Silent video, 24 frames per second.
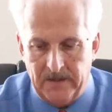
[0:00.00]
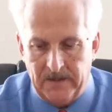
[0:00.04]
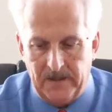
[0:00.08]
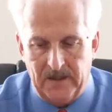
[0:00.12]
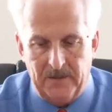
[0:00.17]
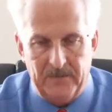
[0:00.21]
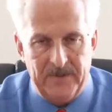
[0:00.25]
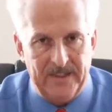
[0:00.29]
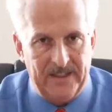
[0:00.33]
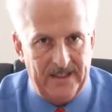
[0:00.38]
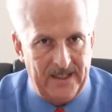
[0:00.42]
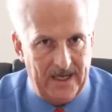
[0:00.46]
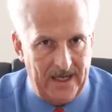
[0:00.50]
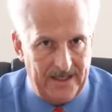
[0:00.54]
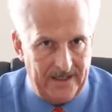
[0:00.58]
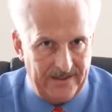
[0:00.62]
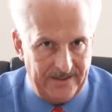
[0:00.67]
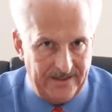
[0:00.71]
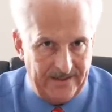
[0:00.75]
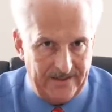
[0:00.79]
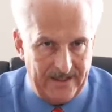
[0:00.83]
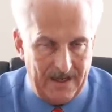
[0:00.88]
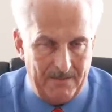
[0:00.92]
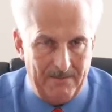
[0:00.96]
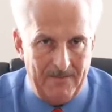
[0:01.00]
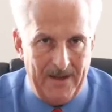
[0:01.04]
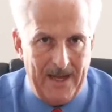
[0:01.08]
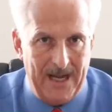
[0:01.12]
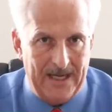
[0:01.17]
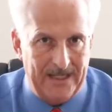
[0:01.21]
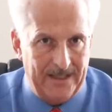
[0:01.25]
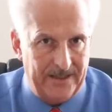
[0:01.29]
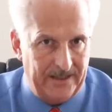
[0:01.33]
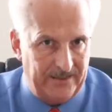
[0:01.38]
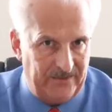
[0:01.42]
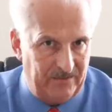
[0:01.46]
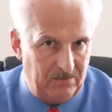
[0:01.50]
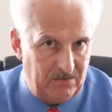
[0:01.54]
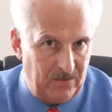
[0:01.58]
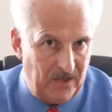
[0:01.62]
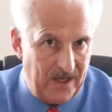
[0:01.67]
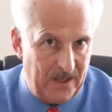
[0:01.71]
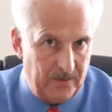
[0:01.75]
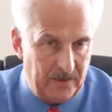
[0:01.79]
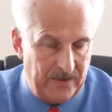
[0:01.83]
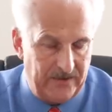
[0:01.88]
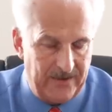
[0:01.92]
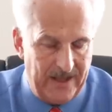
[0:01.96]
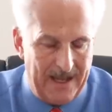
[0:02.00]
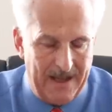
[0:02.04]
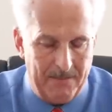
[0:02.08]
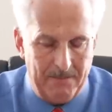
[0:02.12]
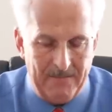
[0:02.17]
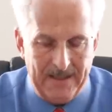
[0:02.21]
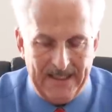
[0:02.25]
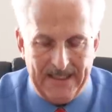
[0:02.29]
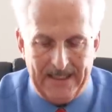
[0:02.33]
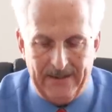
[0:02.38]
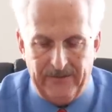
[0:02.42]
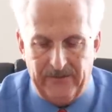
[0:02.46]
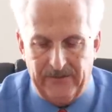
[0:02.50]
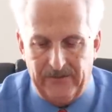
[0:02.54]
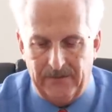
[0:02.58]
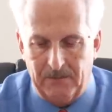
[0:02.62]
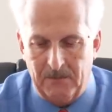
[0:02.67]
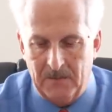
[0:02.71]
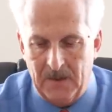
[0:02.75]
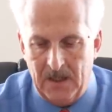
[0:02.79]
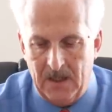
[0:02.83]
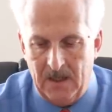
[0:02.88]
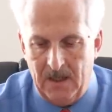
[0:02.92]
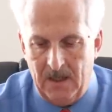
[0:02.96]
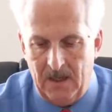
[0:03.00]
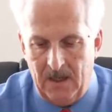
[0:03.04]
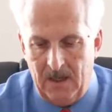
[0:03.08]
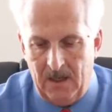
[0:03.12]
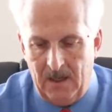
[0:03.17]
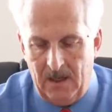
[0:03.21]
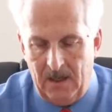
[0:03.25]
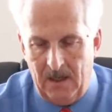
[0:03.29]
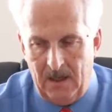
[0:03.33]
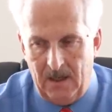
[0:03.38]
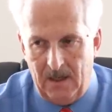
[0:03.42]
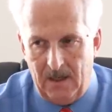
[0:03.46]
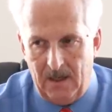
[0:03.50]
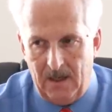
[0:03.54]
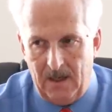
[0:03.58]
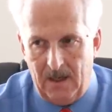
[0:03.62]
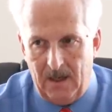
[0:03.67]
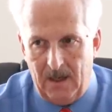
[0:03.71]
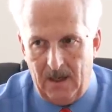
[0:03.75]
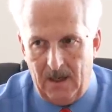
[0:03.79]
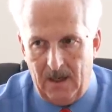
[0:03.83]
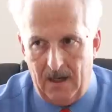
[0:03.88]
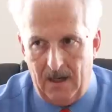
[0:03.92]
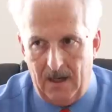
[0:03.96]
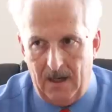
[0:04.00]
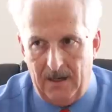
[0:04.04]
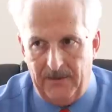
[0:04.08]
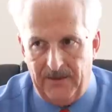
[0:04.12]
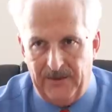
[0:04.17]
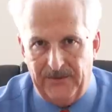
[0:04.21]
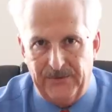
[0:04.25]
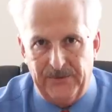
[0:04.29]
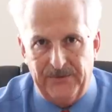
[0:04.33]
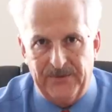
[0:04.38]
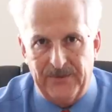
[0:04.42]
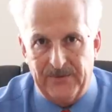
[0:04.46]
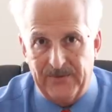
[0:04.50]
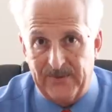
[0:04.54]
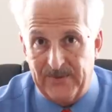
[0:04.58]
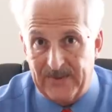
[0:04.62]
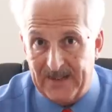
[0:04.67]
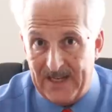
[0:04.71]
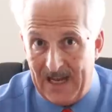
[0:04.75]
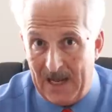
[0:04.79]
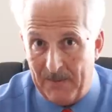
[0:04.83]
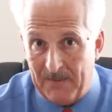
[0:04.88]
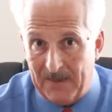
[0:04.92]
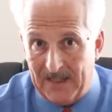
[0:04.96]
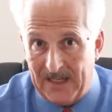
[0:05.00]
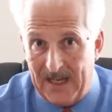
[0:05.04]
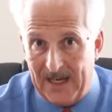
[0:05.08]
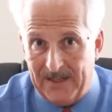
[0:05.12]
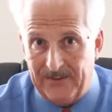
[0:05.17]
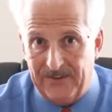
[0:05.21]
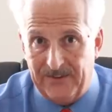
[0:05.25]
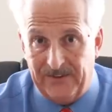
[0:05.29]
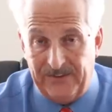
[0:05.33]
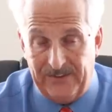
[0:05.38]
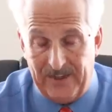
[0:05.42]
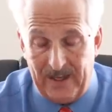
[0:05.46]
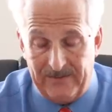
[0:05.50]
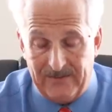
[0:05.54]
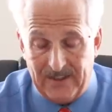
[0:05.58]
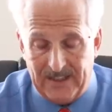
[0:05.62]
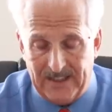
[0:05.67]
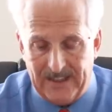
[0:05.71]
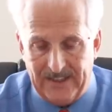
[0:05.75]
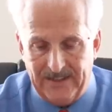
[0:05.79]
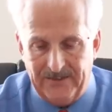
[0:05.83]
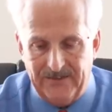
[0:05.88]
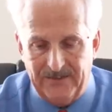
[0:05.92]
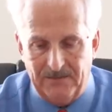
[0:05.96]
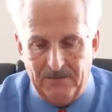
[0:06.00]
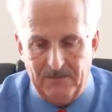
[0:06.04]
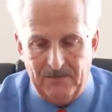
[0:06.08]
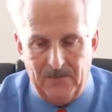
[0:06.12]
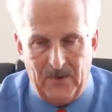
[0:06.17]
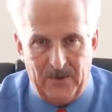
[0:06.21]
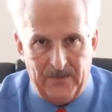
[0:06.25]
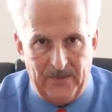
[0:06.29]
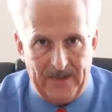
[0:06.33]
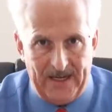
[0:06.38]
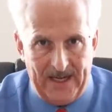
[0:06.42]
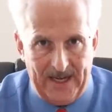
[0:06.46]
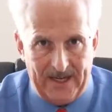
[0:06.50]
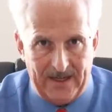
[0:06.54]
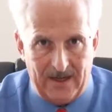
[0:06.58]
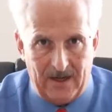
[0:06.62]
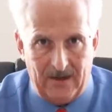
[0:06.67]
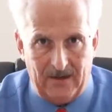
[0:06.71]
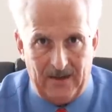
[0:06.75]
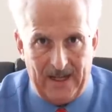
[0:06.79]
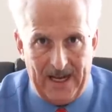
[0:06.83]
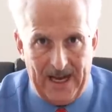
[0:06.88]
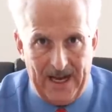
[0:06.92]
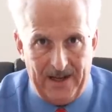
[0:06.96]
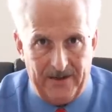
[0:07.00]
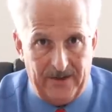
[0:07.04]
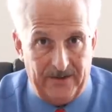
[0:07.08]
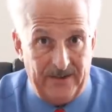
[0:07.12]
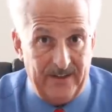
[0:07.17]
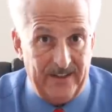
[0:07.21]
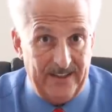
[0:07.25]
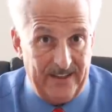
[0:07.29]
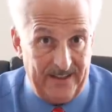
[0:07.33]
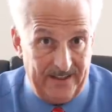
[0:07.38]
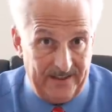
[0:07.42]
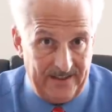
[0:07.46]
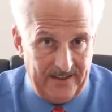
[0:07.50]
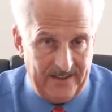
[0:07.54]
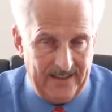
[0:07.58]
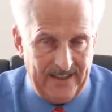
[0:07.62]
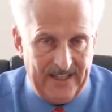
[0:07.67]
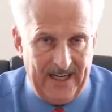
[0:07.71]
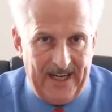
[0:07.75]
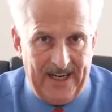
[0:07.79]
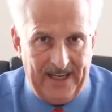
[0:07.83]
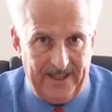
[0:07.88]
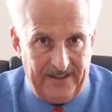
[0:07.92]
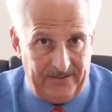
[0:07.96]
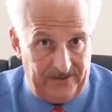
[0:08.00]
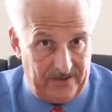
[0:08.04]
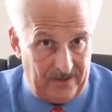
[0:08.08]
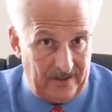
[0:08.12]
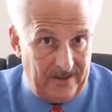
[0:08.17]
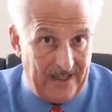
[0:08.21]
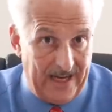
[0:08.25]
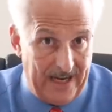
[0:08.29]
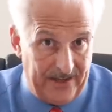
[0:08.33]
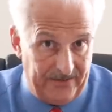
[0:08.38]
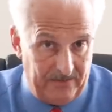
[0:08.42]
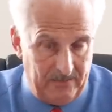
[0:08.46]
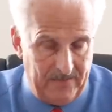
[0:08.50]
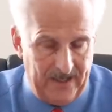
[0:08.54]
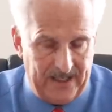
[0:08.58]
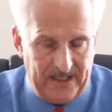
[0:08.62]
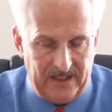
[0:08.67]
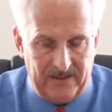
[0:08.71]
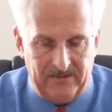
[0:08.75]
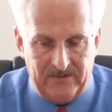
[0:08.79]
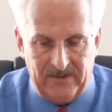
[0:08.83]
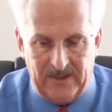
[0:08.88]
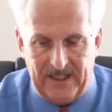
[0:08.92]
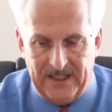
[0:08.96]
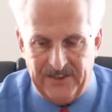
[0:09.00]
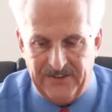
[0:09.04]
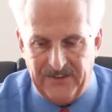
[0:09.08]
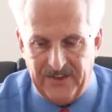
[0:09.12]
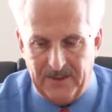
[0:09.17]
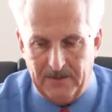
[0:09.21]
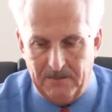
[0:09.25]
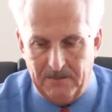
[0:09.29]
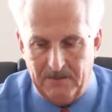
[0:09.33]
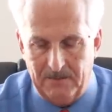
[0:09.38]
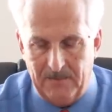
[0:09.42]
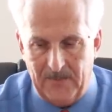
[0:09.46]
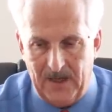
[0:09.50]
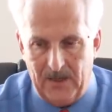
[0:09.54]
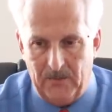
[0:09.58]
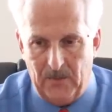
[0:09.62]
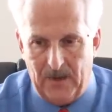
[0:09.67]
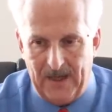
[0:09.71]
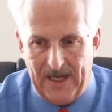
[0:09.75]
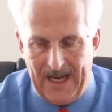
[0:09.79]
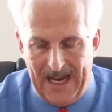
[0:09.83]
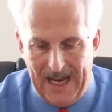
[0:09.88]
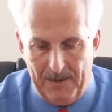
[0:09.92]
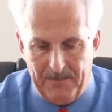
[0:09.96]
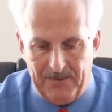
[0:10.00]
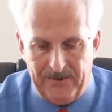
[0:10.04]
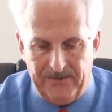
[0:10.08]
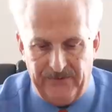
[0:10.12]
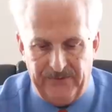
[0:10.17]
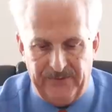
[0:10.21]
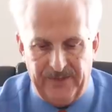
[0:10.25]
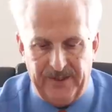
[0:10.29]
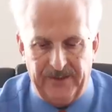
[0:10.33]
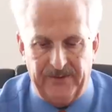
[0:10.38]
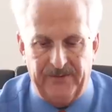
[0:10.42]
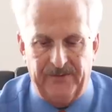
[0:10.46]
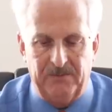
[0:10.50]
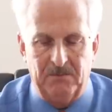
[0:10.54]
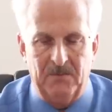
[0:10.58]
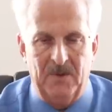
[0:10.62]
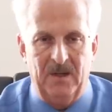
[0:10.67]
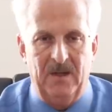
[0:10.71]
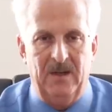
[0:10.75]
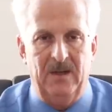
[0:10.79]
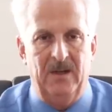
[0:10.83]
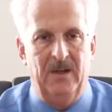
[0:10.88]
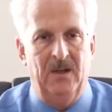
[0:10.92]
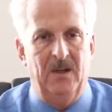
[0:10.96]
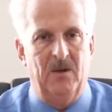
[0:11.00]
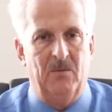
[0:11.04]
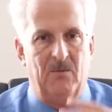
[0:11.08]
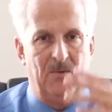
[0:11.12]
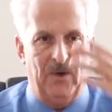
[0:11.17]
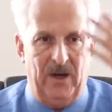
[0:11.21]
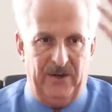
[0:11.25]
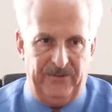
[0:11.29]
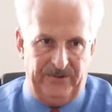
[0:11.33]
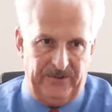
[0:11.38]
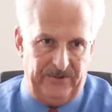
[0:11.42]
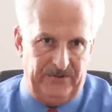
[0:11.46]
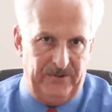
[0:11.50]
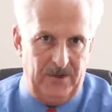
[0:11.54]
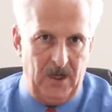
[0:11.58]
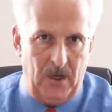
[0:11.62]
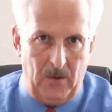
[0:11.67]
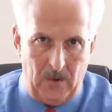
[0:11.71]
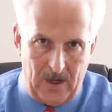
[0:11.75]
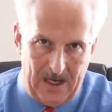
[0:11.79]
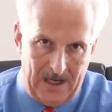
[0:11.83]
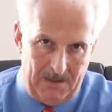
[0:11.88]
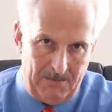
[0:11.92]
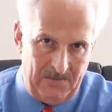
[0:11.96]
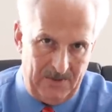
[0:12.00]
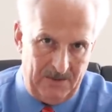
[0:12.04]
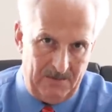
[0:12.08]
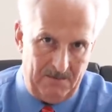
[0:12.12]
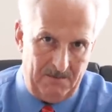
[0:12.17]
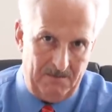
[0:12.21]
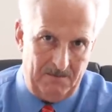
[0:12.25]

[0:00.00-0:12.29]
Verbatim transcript: Now, let me kind of step back and explain what that means this was a phenomenon in the 70s when we had our last, or into the 80s, the last big inflation. And what happens is prices go up.